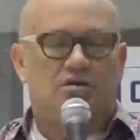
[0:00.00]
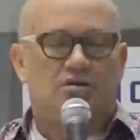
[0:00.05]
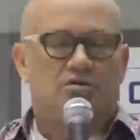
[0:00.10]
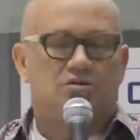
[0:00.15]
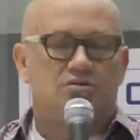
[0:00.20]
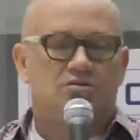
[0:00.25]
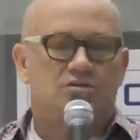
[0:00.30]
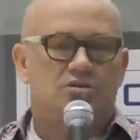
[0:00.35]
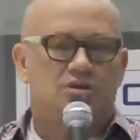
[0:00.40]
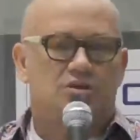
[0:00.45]

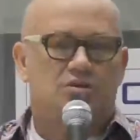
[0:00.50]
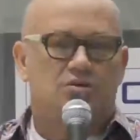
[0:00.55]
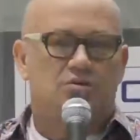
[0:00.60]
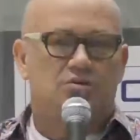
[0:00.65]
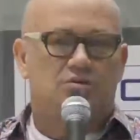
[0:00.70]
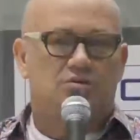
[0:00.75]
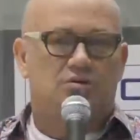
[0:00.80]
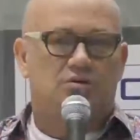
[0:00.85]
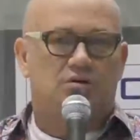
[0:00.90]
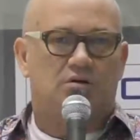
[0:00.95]
So
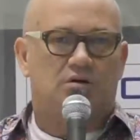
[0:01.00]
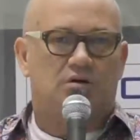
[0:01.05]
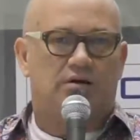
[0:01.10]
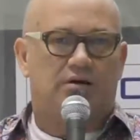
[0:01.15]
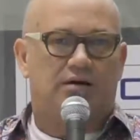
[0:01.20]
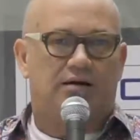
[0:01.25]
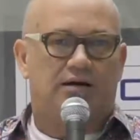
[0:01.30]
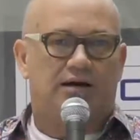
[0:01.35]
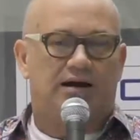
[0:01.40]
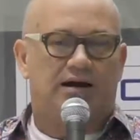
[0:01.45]

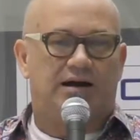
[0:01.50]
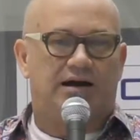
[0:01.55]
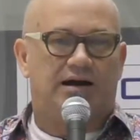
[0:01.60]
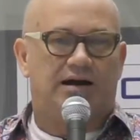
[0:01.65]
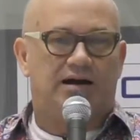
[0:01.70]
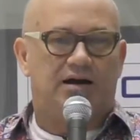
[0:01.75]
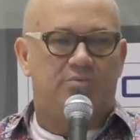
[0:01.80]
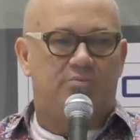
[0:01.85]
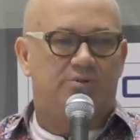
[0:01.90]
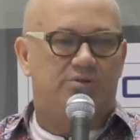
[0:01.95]

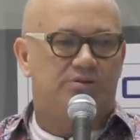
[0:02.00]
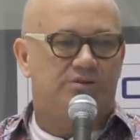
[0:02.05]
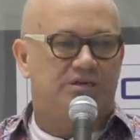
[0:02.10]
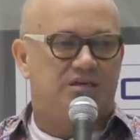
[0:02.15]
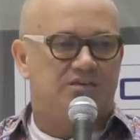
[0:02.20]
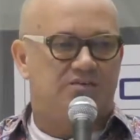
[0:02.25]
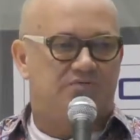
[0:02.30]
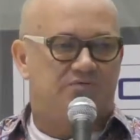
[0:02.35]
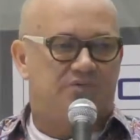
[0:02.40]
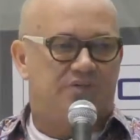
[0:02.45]
I
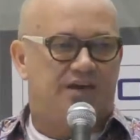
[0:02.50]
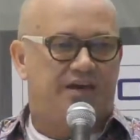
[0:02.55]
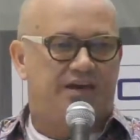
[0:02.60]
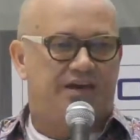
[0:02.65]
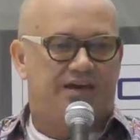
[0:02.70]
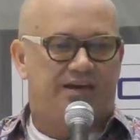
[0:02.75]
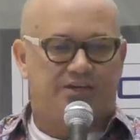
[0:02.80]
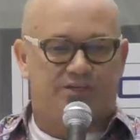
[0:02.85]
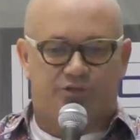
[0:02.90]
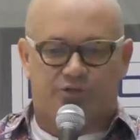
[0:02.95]
believe that
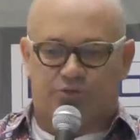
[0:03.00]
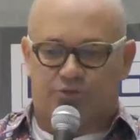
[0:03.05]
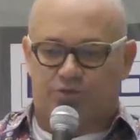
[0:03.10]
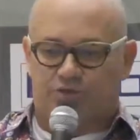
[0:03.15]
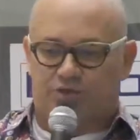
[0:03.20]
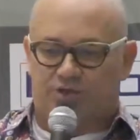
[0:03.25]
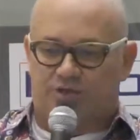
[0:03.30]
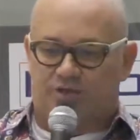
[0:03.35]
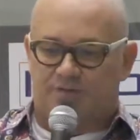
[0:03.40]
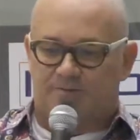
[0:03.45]

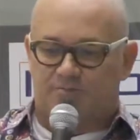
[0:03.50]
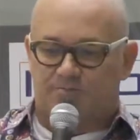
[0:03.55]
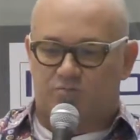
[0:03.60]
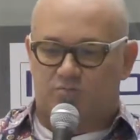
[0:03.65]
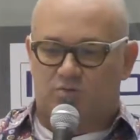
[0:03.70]
actually